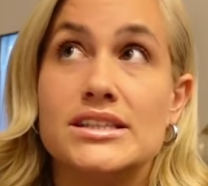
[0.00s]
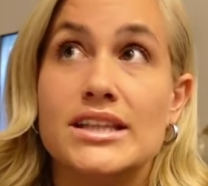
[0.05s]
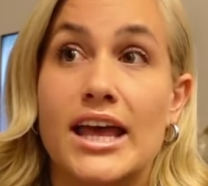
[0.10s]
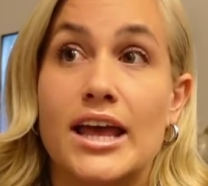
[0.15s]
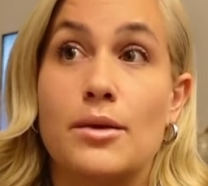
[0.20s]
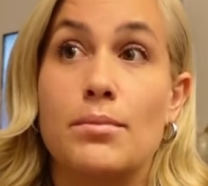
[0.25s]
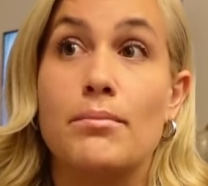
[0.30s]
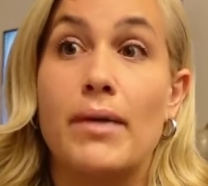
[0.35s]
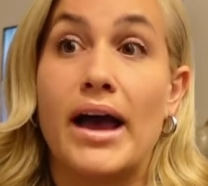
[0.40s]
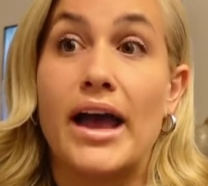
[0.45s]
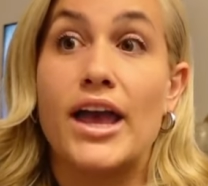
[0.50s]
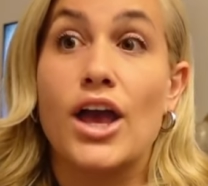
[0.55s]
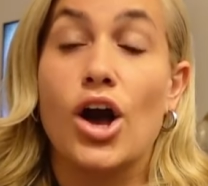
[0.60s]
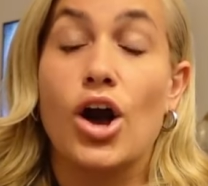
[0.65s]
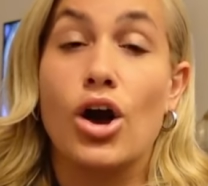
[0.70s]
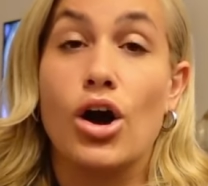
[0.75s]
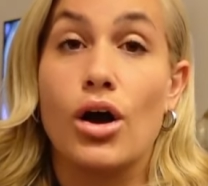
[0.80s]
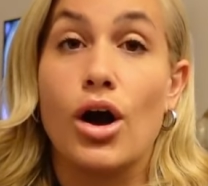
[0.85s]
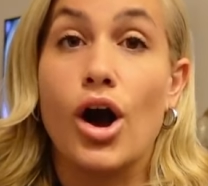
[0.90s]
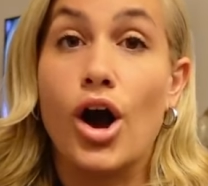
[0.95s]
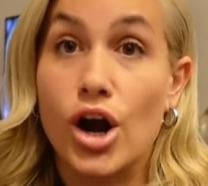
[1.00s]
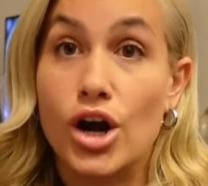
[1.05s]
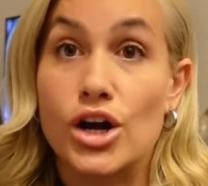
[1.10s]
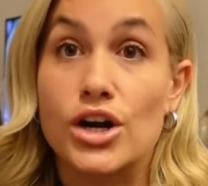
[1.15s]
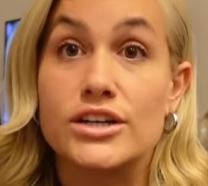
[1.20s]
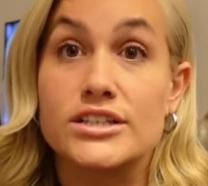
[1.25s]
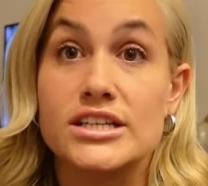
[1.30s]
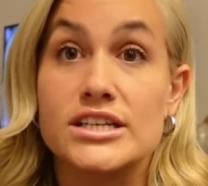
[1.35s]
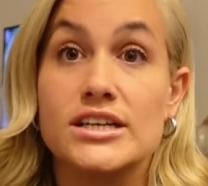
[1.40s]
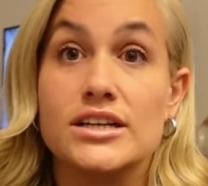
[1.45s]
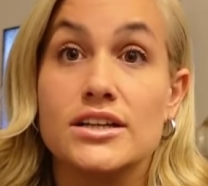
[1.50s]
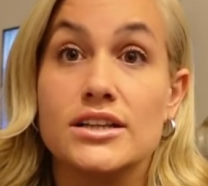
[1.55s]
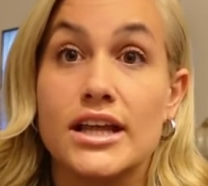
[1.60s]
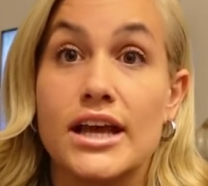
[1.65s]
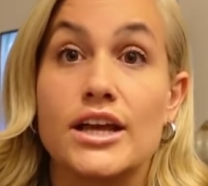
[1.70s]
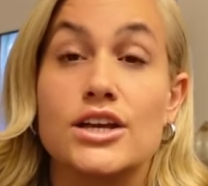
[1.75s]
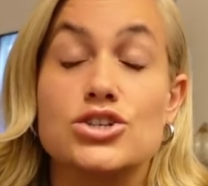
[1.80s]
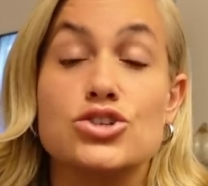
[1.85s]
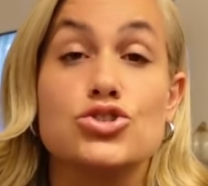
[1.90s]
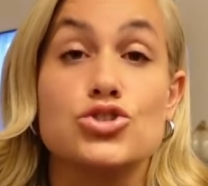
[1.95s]
like my heart
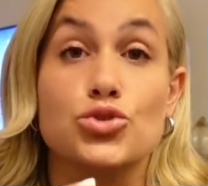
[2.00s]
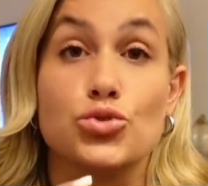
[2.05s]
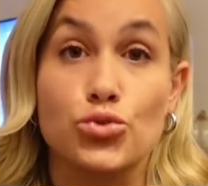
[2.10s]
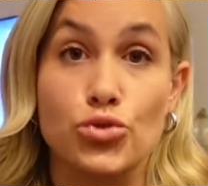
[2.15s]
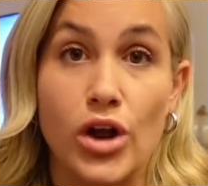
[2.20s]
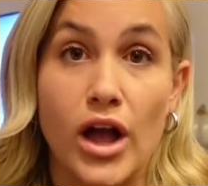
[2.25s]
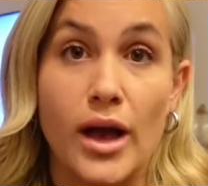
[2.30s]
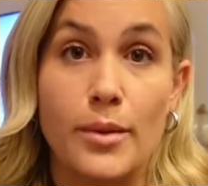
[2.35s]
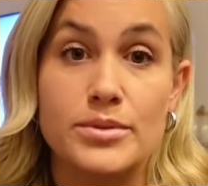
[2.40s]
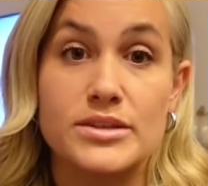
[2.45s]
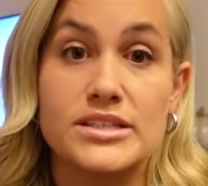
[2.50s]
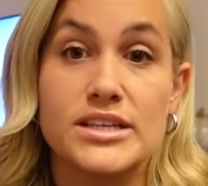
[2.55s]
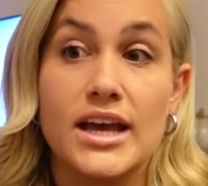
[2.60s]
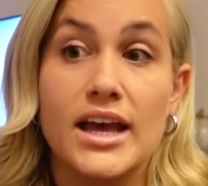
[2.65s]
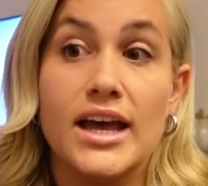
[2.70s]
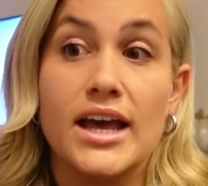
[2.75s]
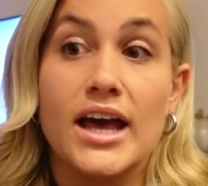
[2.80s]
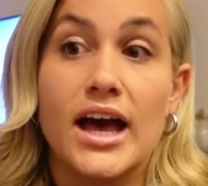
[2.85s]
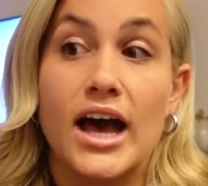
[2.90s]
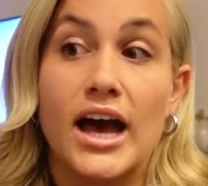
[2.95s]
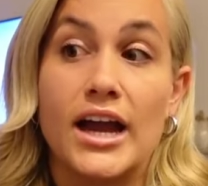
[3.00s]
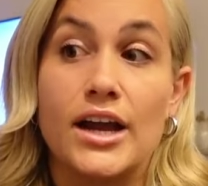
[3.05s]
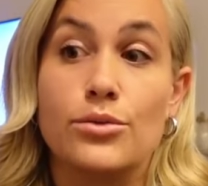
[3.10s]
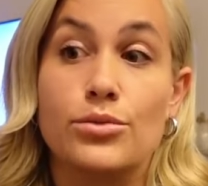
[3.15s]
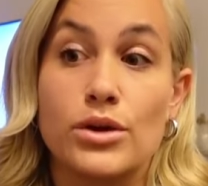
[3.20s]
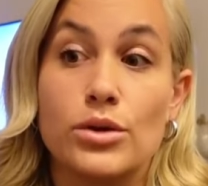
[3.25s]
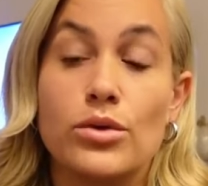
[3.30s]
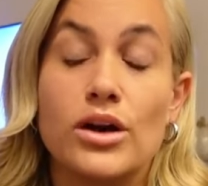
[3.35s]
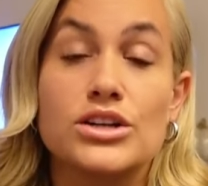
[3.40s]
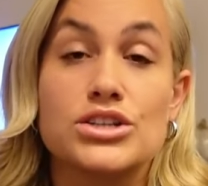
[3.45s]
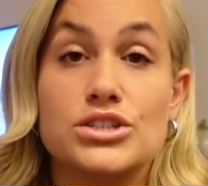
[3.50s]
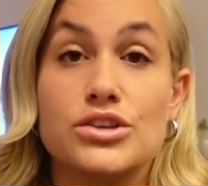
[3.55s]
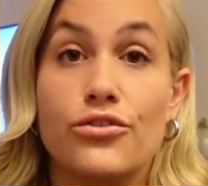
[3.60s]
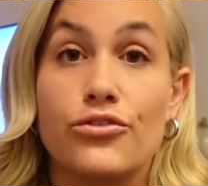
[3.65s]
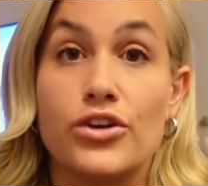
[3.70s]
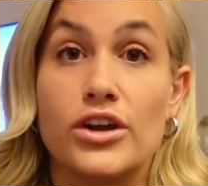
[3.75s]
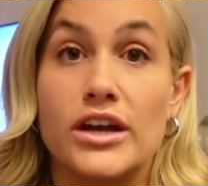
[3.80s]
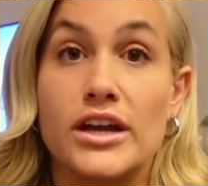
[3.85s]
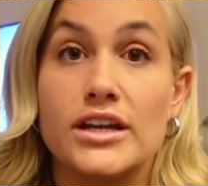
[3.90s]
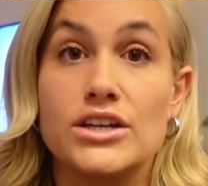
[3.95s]
like dropped. I rewatched the
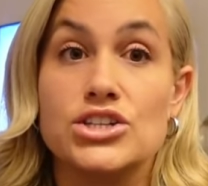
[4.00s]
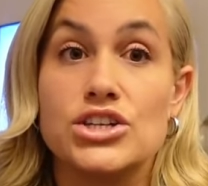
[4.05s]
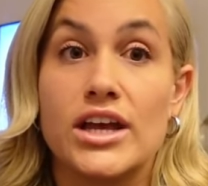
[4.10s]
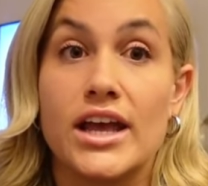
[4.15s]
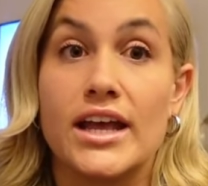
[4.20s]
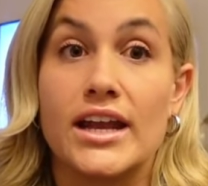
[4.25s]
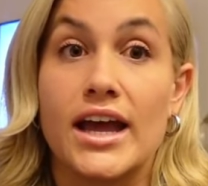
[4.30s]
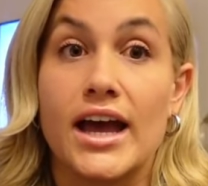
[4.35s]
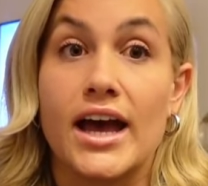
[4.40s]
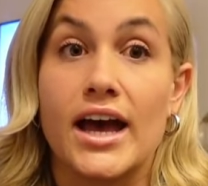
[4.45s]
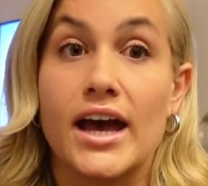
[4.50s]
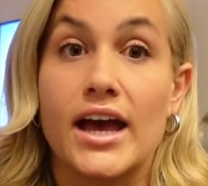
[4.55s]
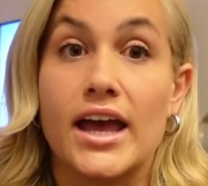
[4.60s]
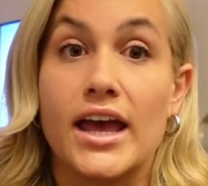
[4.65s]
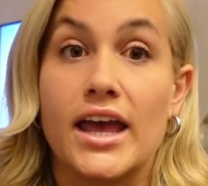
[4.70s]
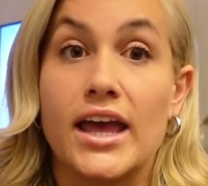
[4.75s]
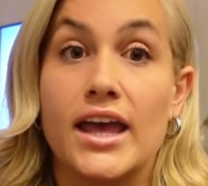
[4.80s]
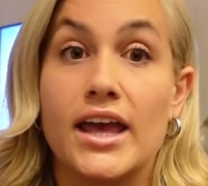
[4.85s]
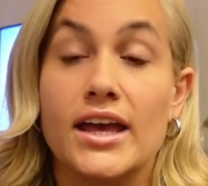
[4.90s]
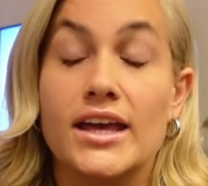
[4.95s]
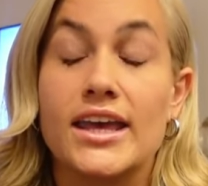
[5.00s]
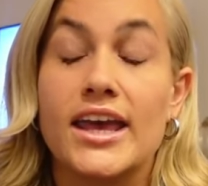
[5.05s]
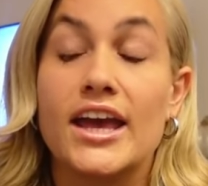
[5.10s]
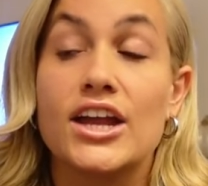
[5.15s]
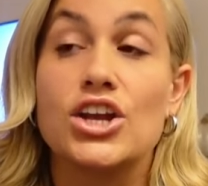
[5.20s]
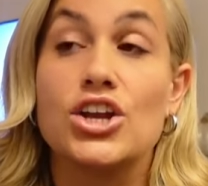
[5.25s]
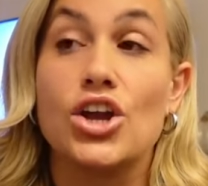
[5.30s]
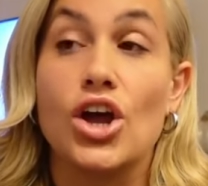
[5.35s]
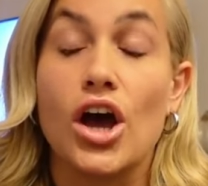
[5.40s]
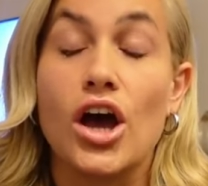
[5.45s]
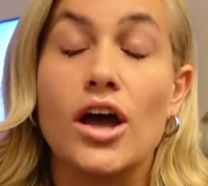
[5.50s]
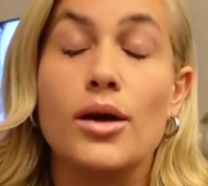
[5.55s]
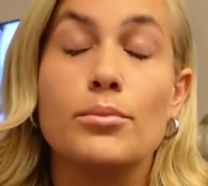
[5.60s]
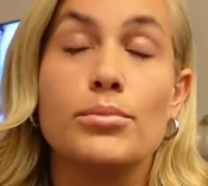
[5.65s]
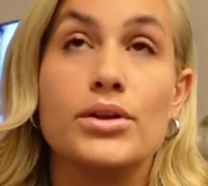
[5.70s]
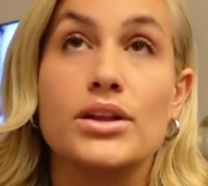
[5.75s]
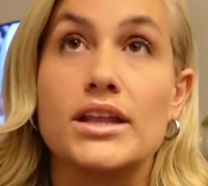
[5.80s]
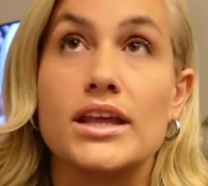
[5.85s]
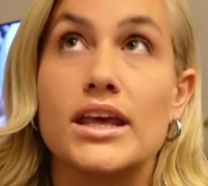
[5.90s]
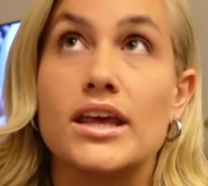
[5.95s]
footage and I cannot
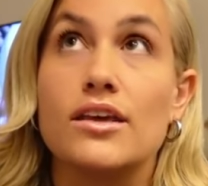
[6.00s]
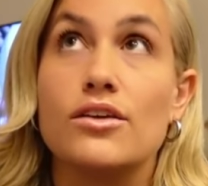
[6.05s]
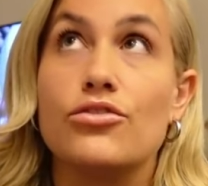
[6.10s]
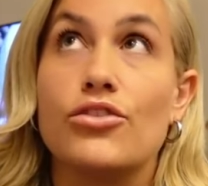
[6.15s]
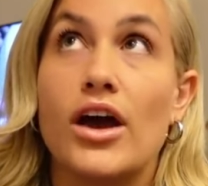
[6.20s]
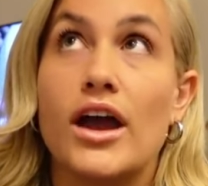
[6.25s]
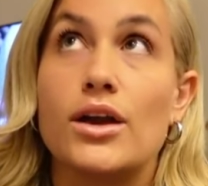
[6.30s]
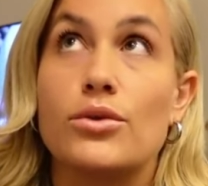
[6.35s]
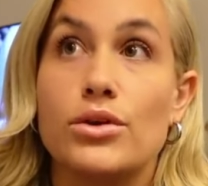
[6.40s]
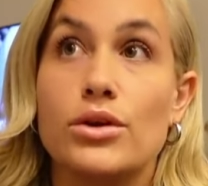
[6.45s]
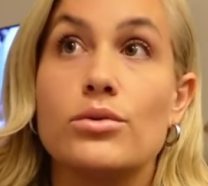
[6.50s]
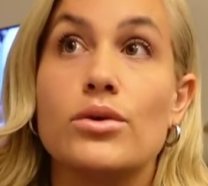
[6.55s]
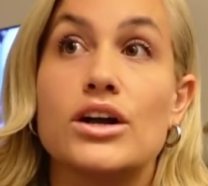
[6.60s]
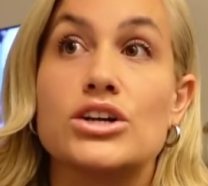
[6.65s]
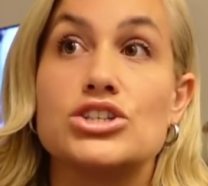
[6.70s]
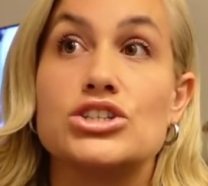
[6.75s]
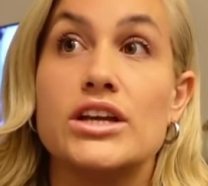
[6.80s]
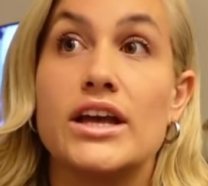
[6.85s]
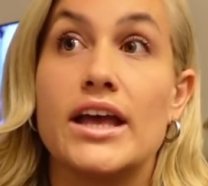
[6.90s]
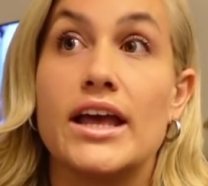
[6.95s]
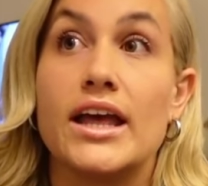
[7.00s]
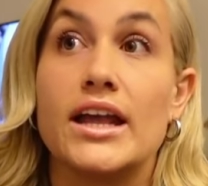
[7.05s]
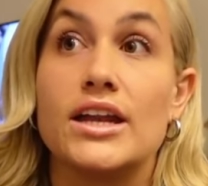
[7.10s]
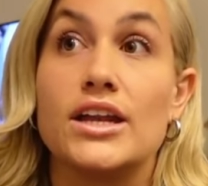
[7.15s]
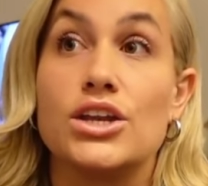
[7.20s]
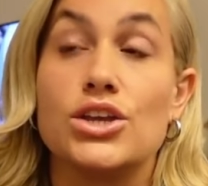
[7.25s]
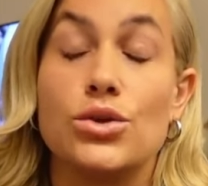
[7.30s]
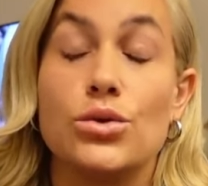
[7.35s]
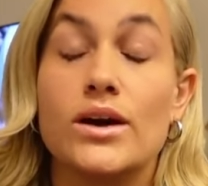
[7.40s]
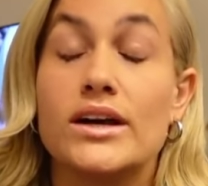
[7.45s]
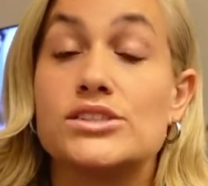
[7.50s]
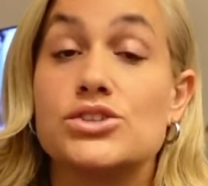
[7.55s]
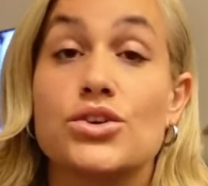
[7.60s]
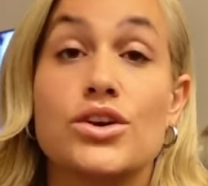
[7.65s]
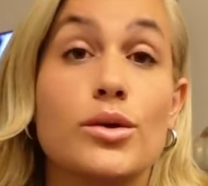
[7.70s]
believe I rewatched it and you guys